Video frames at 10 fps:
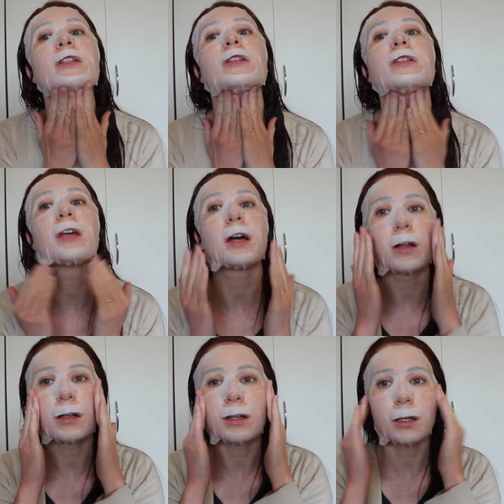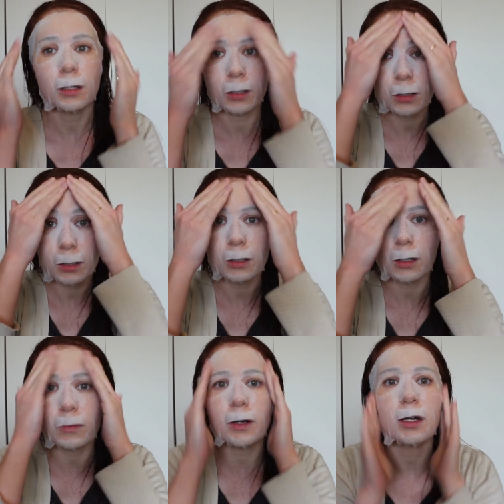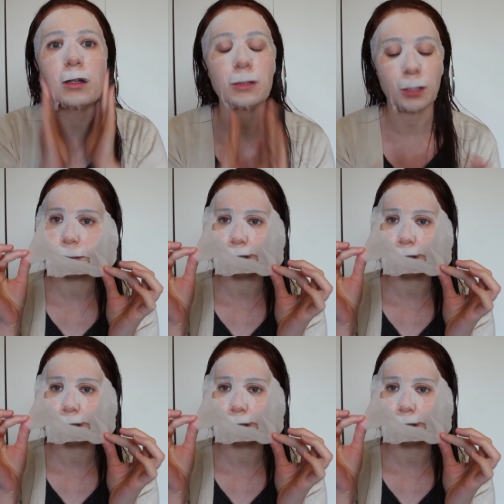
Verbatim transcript: and down around.